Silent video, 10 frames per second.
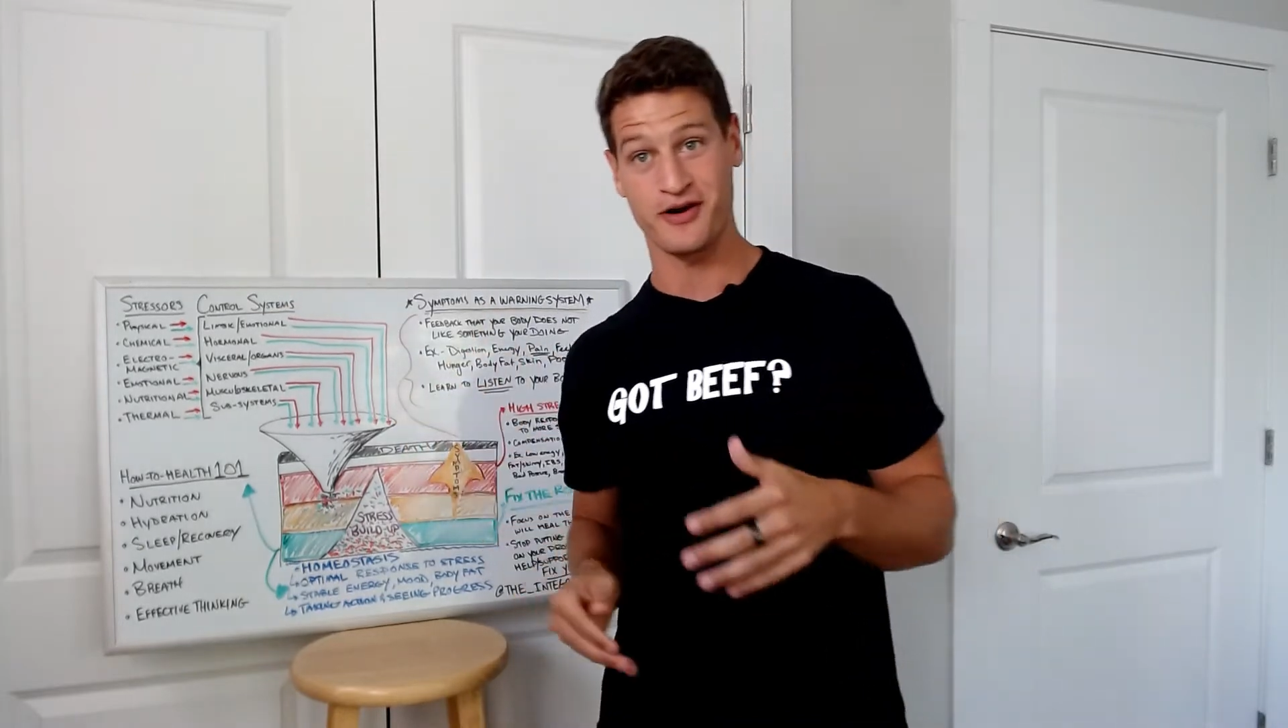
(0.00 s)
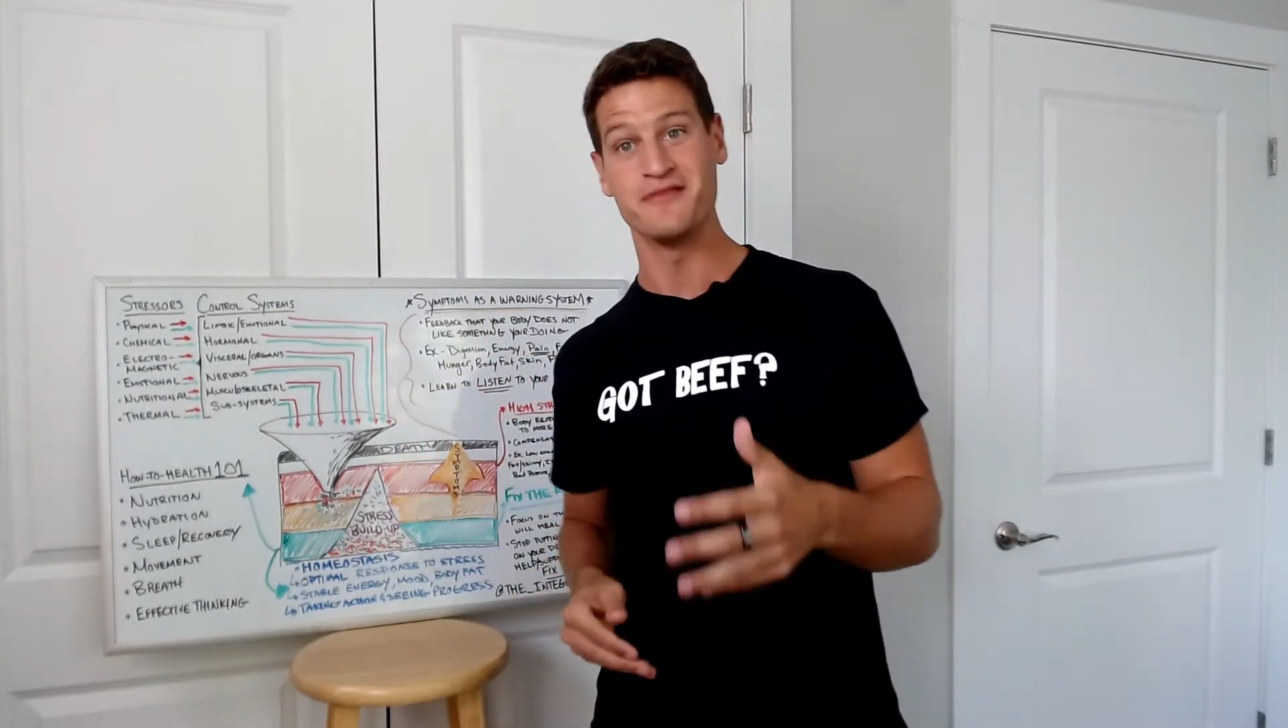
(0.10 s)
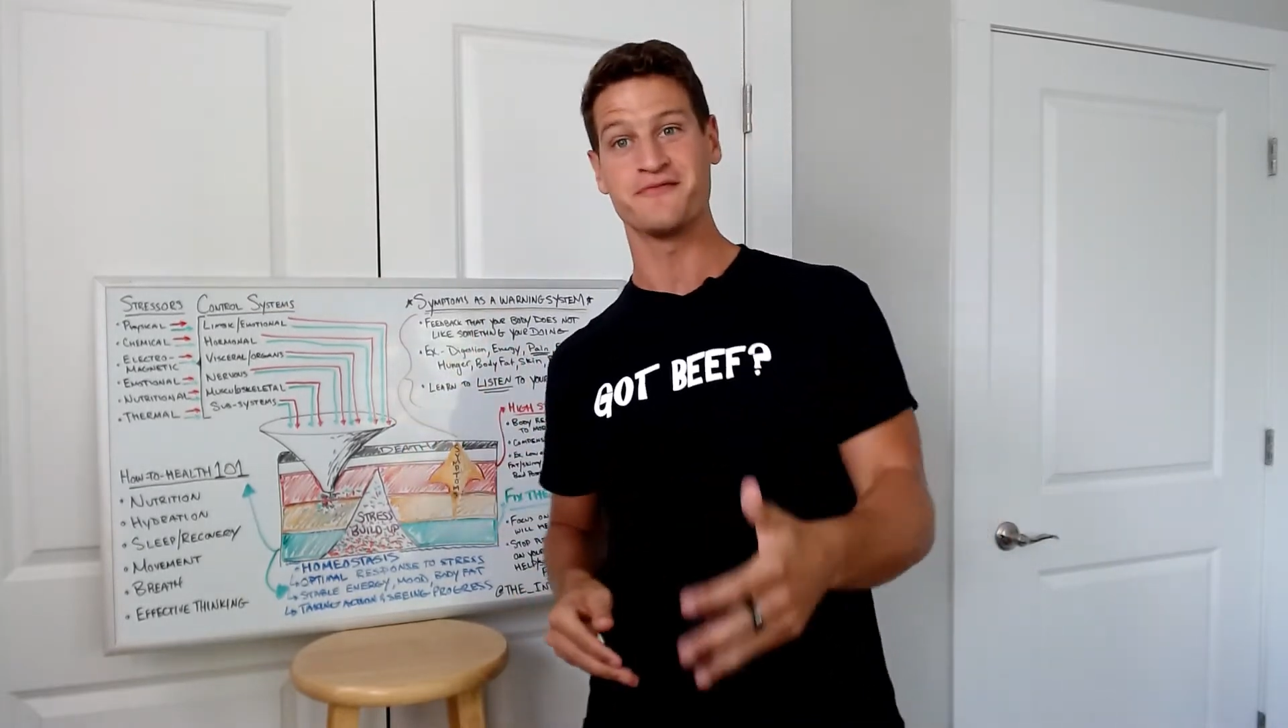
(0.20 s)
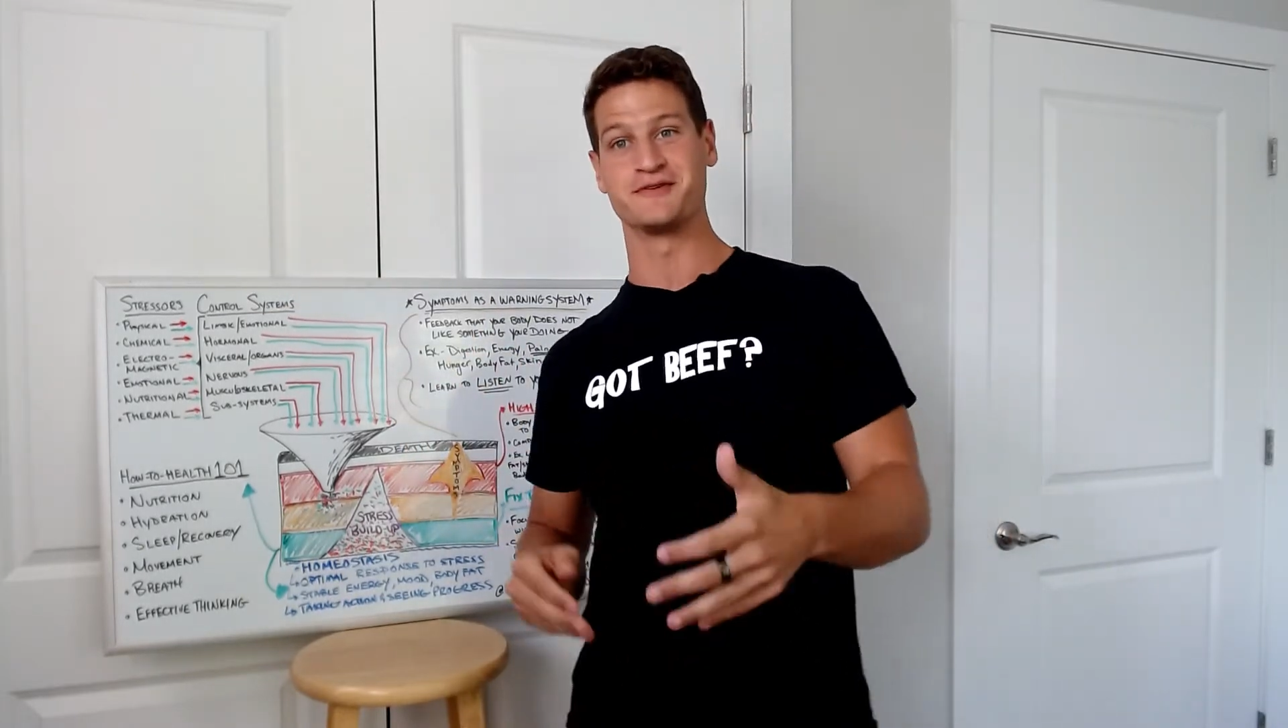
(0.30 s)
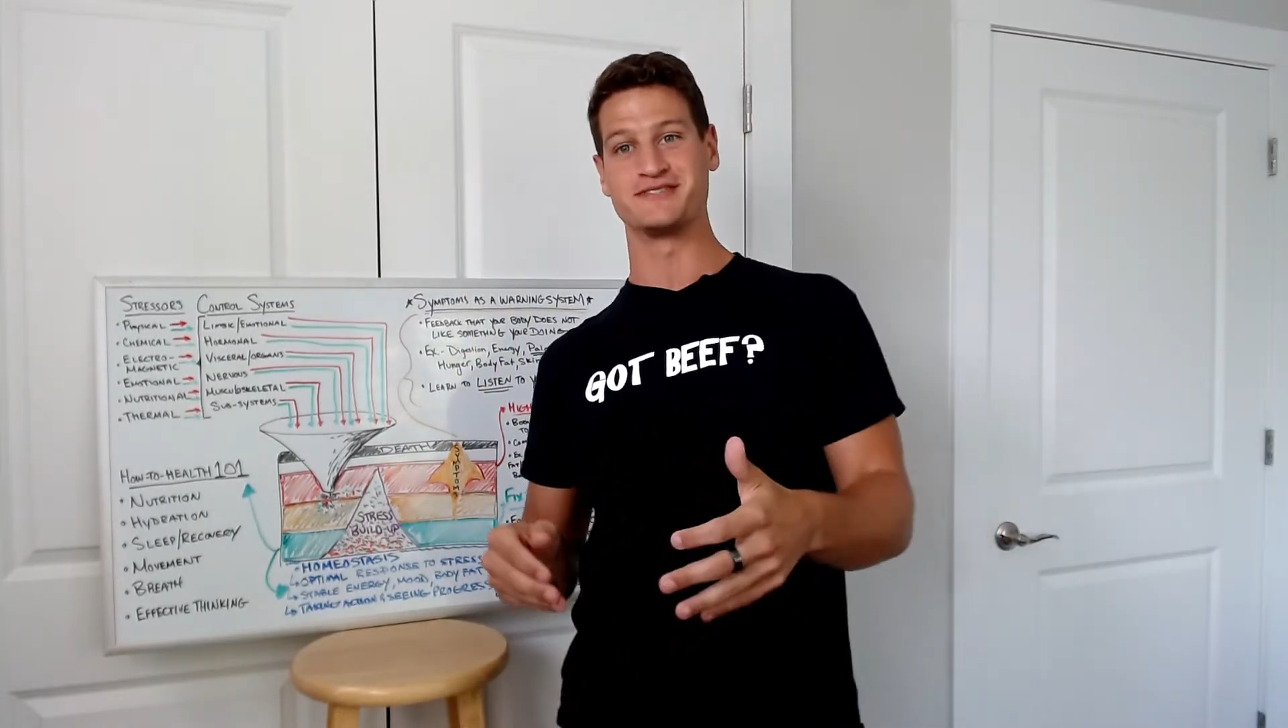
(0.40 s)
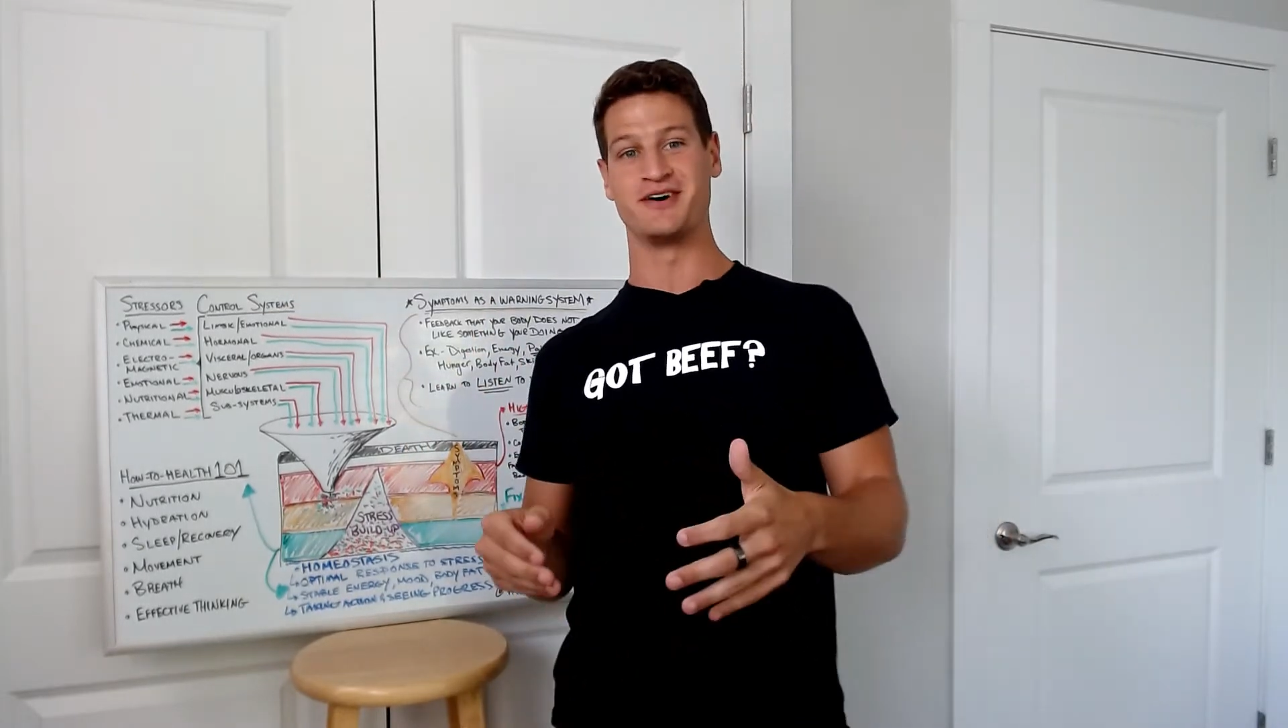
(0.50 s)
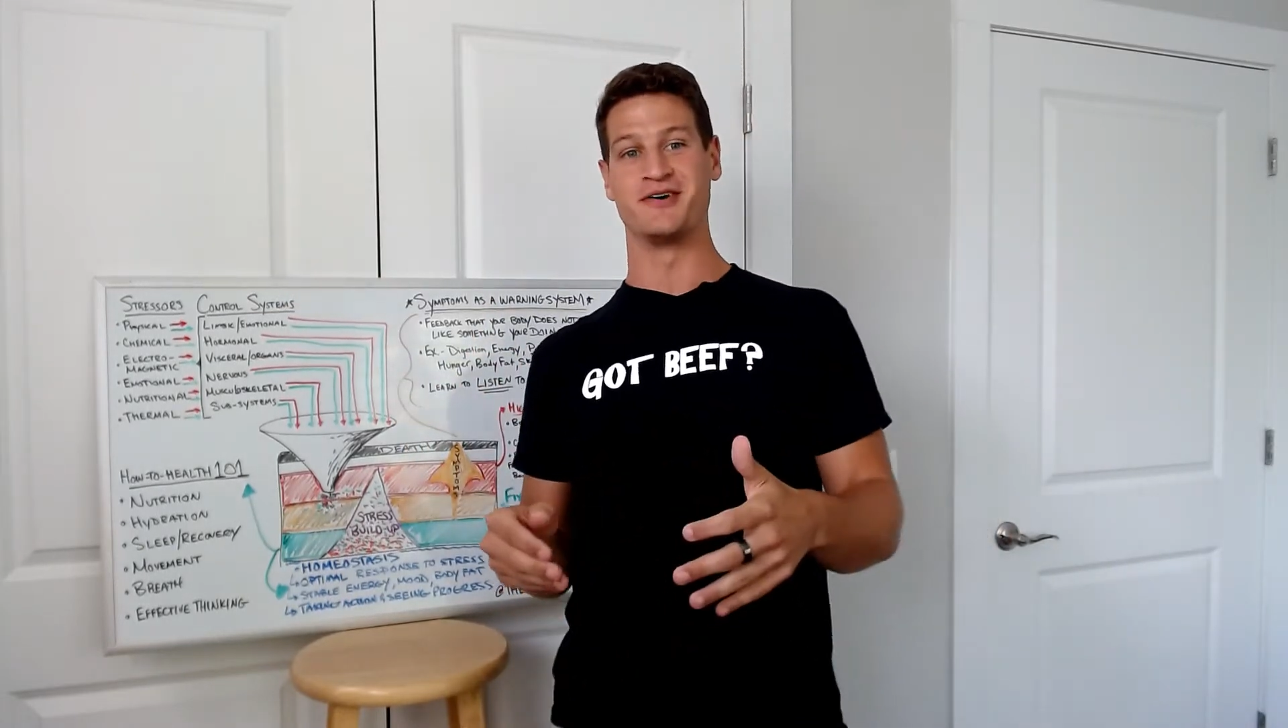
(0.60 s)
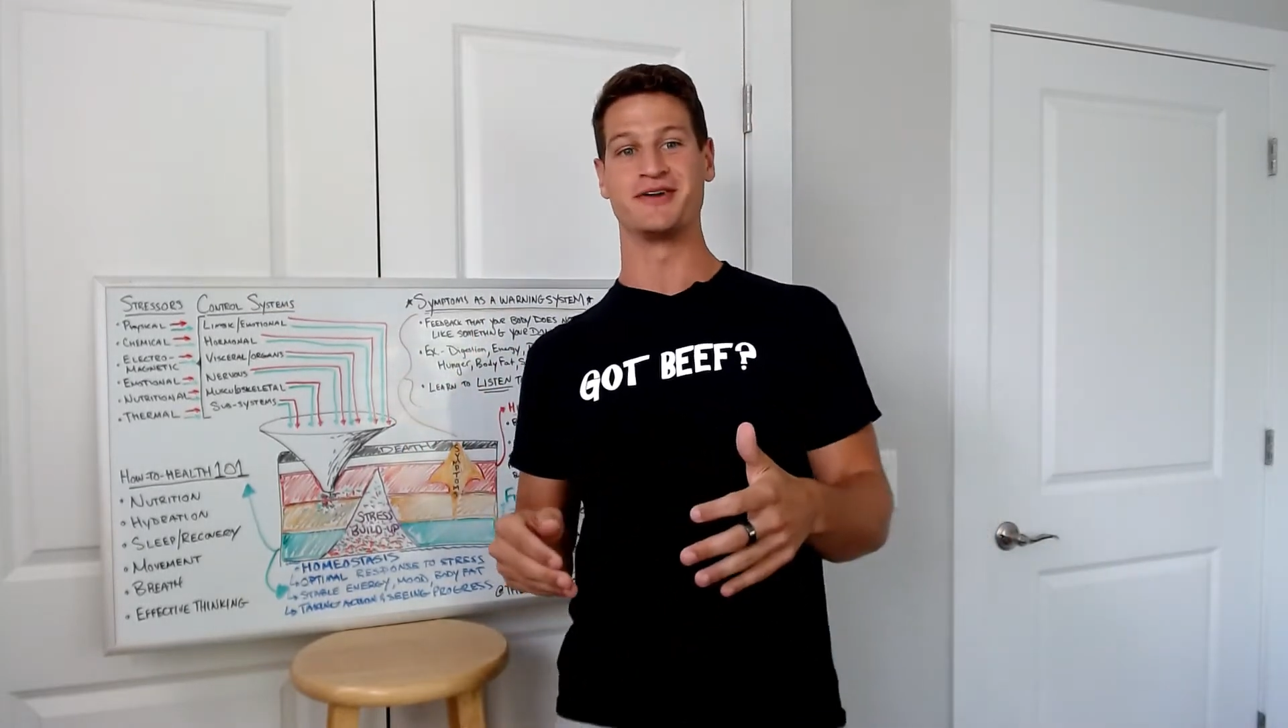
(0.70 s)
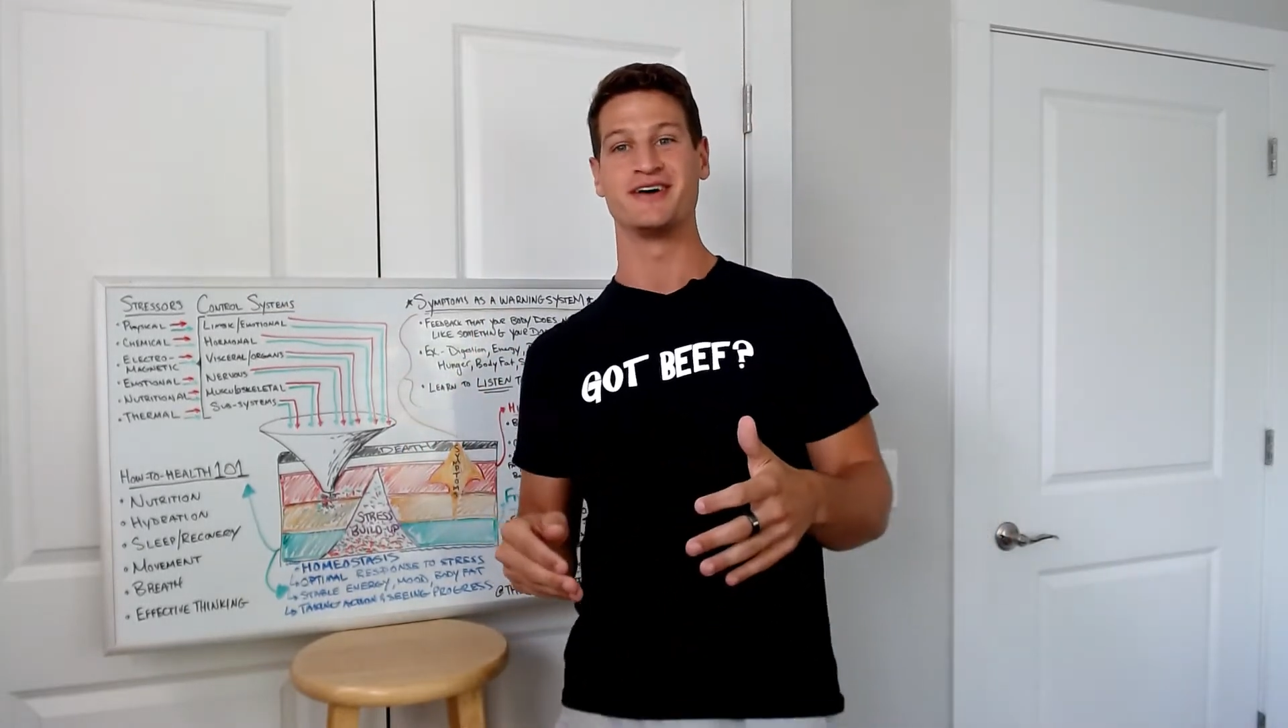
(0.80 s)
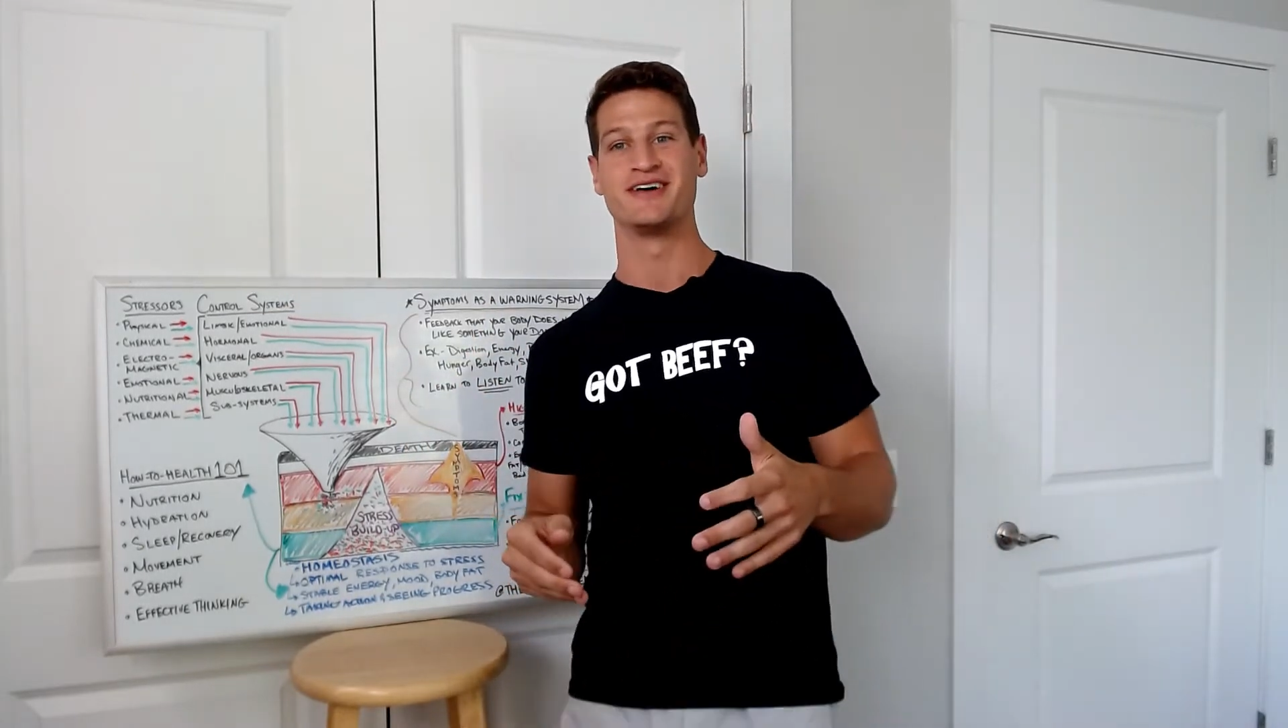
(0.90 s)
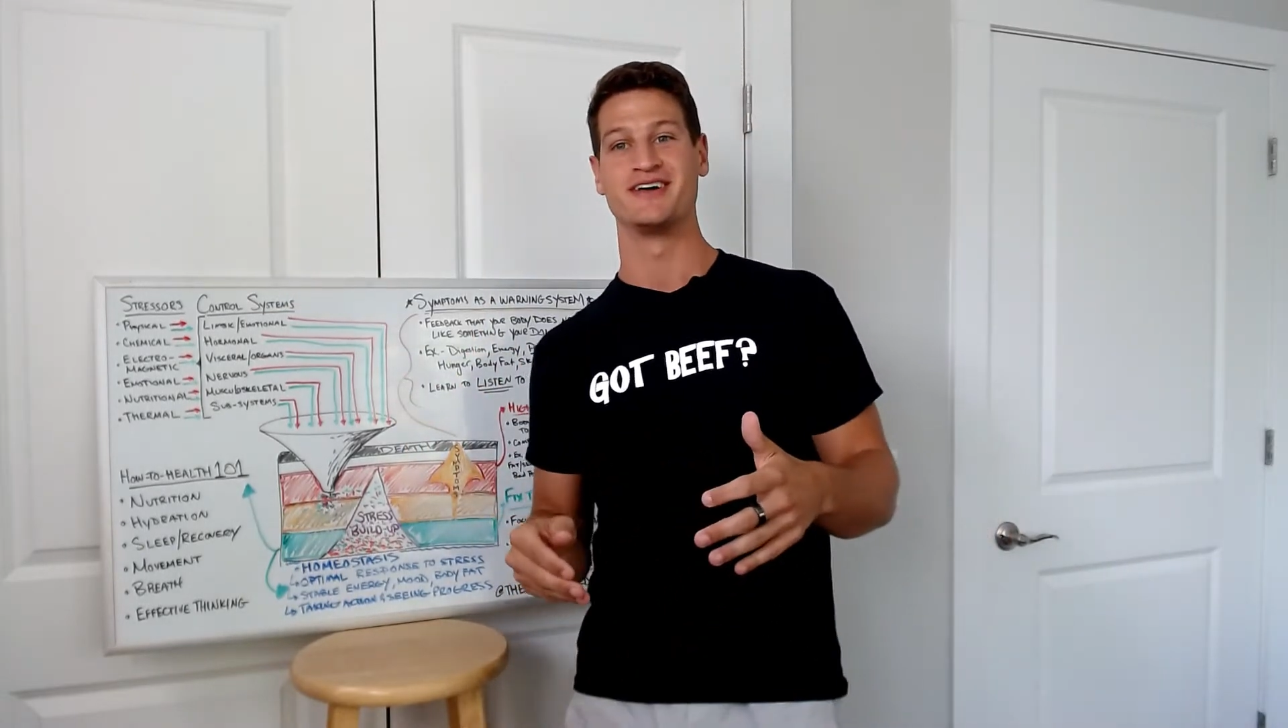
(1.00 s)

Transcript: comfort zone